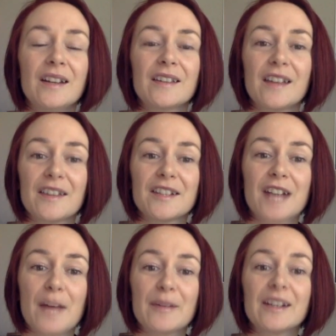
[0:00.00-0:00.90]
that the
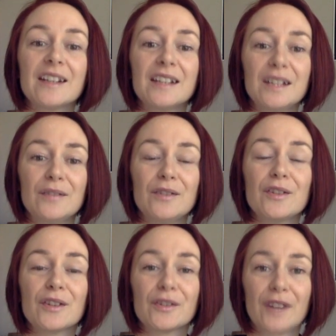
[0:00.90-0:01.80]
tapping can give you
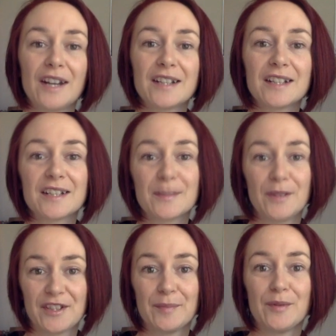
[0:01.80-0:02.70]
the greatest
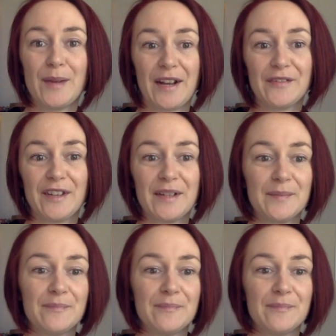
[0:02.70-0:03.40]
possible benefit.